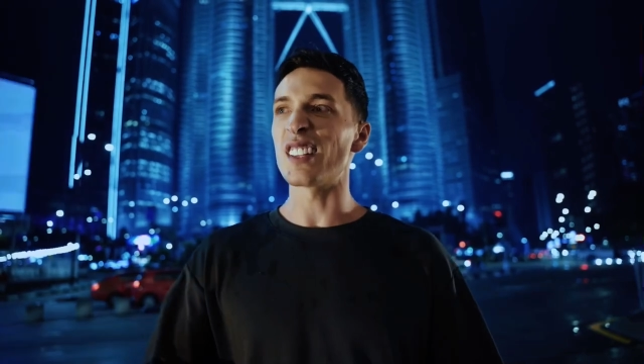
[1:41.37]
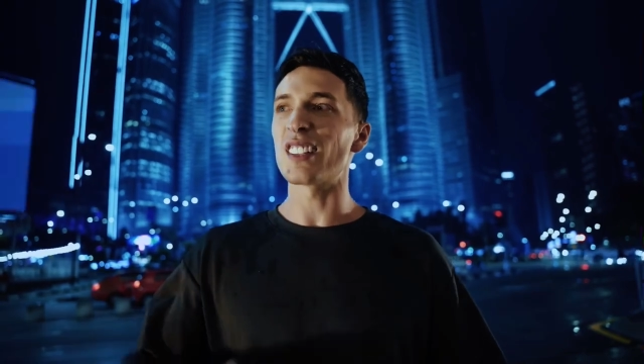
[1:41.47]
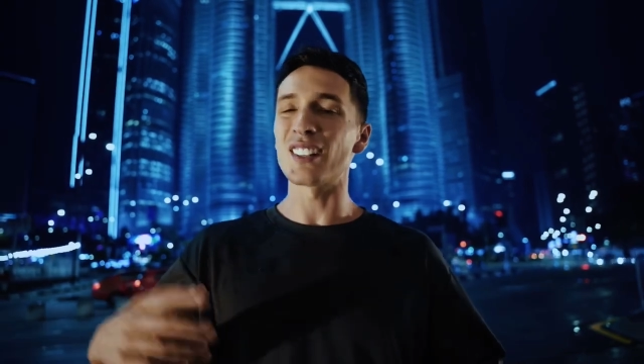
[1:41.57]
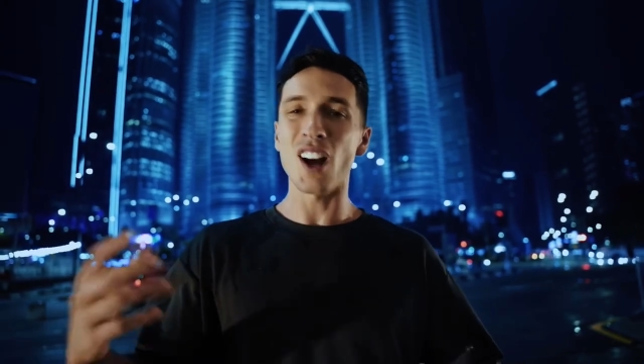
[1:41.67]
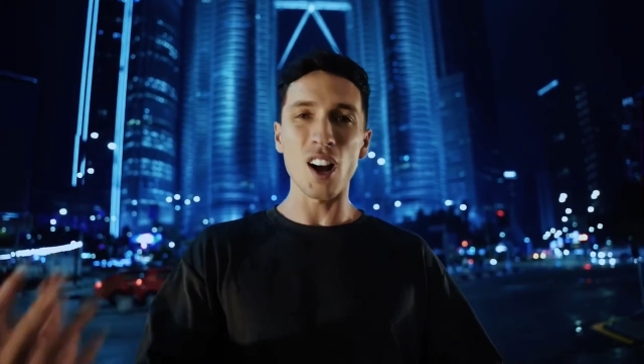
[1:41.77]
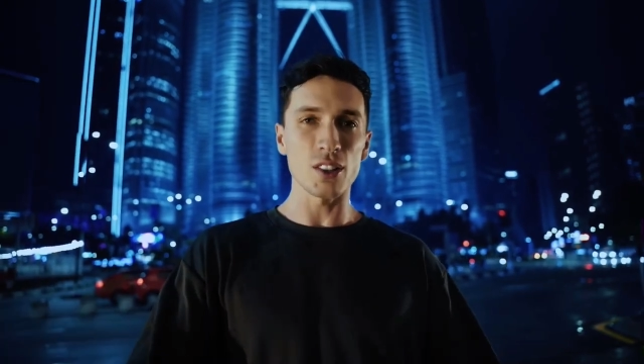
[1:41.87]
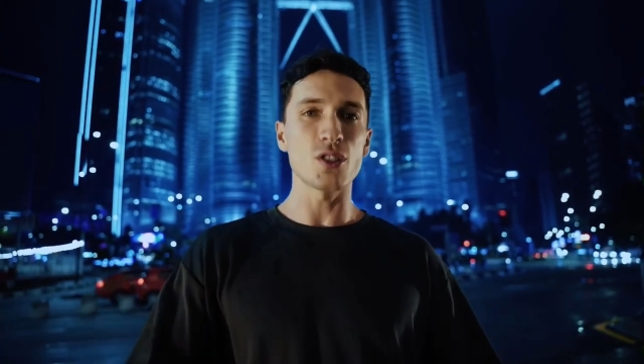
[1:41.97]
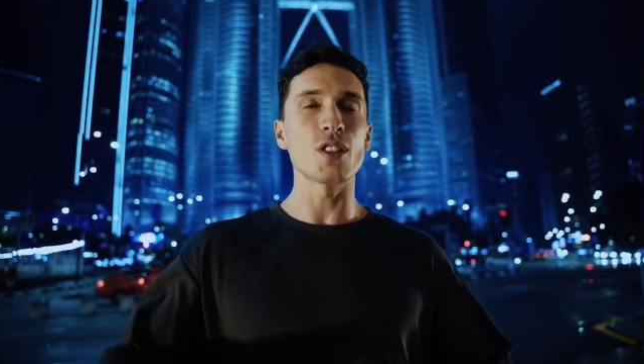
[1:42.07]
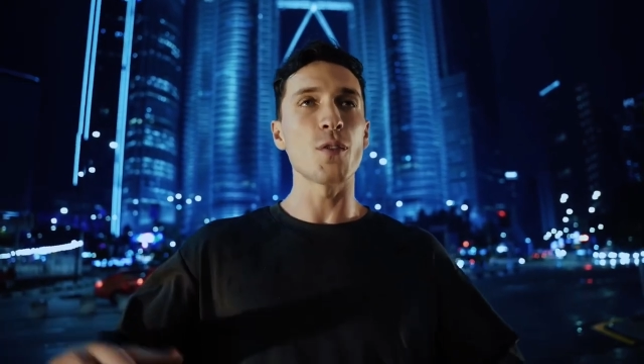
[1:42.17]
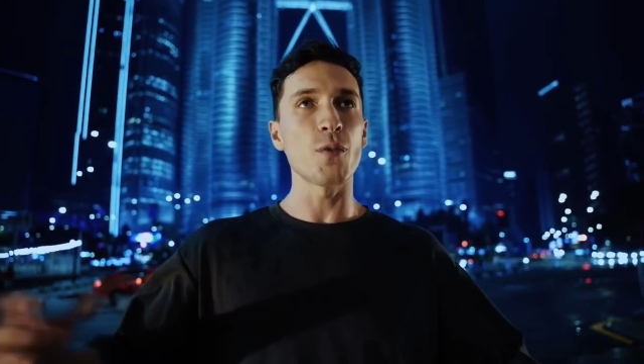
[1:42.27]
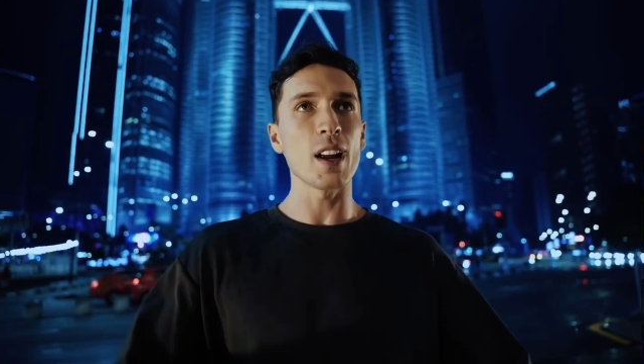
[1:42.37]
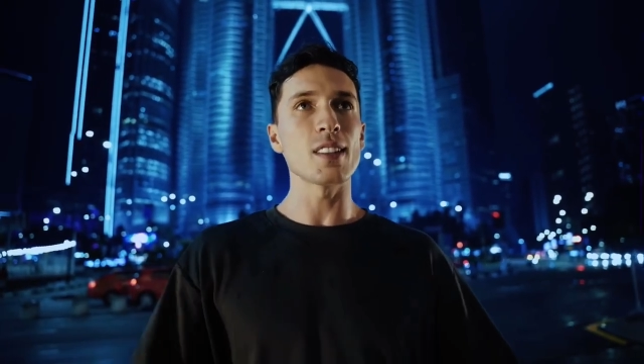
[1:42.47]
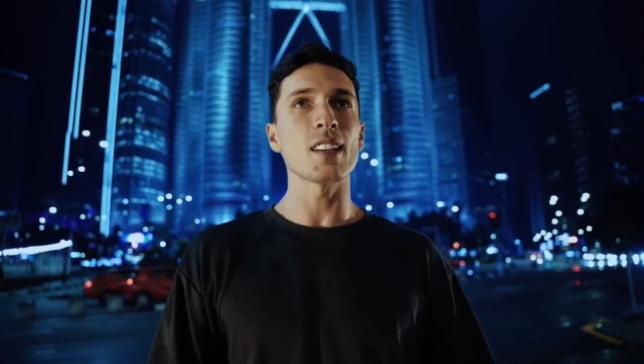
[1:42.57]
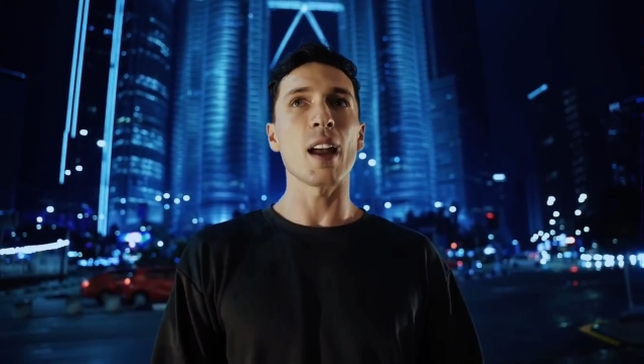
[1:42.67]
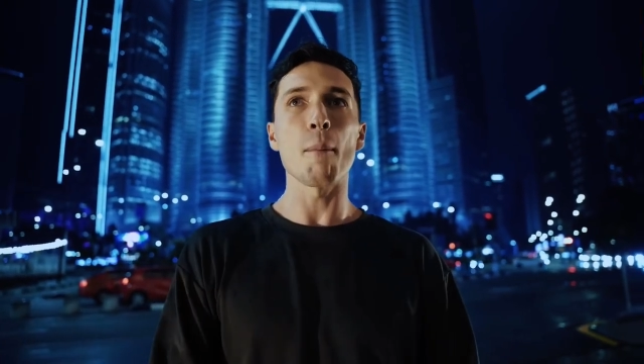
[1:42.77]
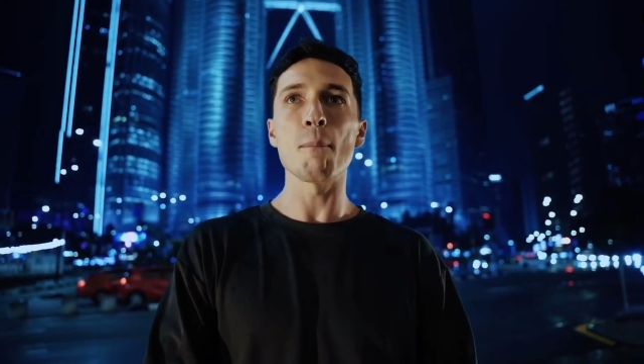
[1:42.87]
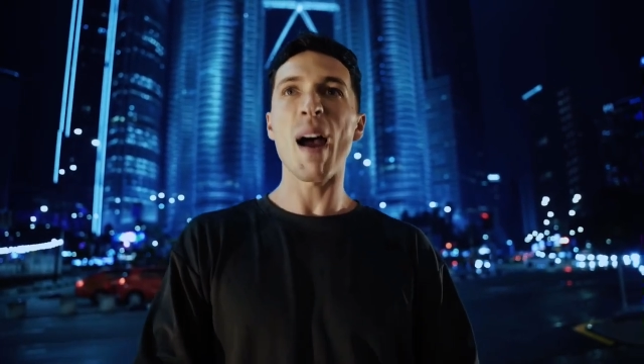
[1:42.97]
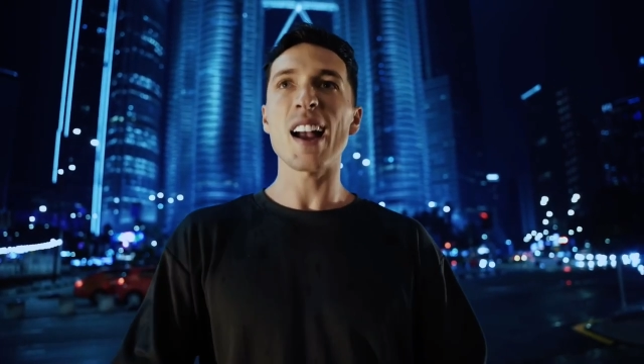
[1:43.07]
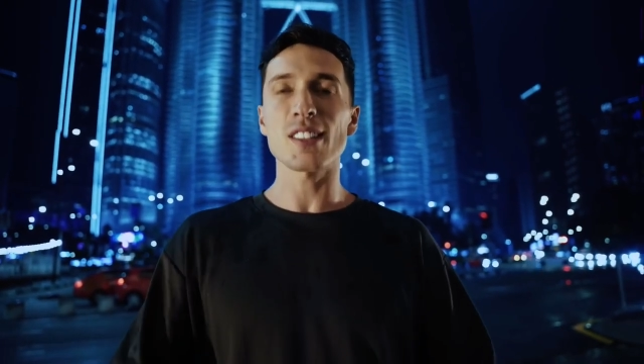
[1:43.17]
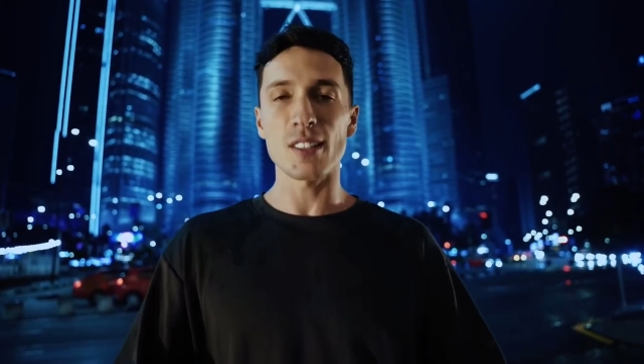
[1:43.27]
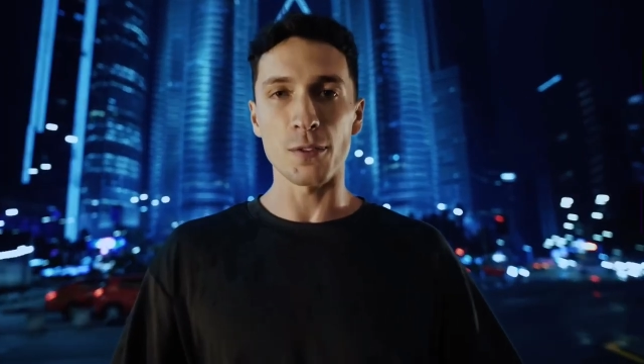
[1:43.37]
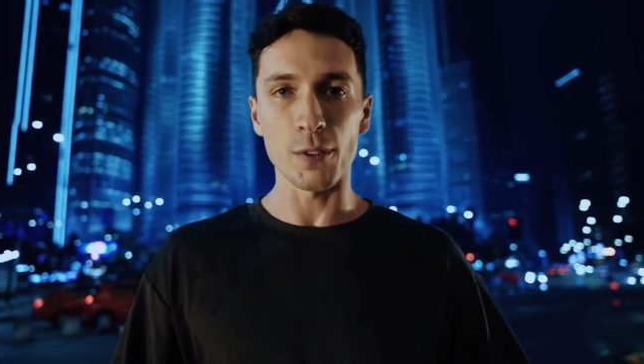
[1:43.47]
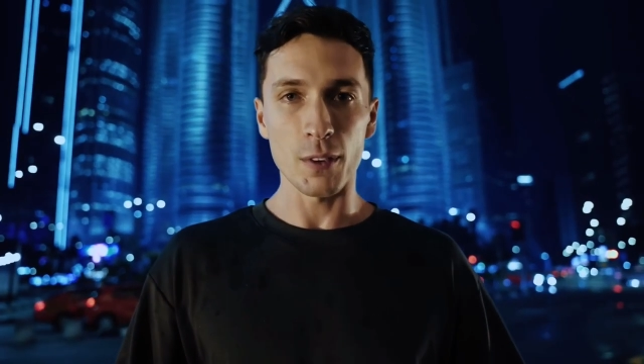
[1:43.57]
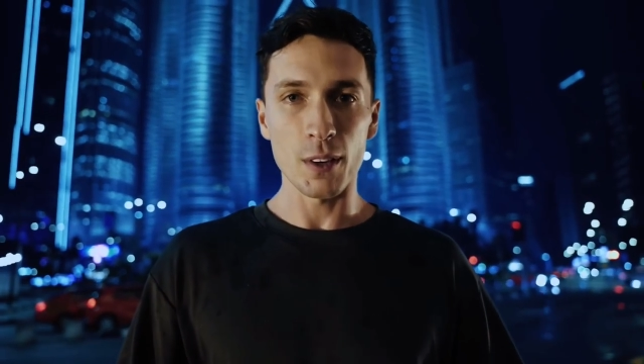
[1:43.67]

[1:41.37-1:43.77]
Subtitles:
technology is advancing at massive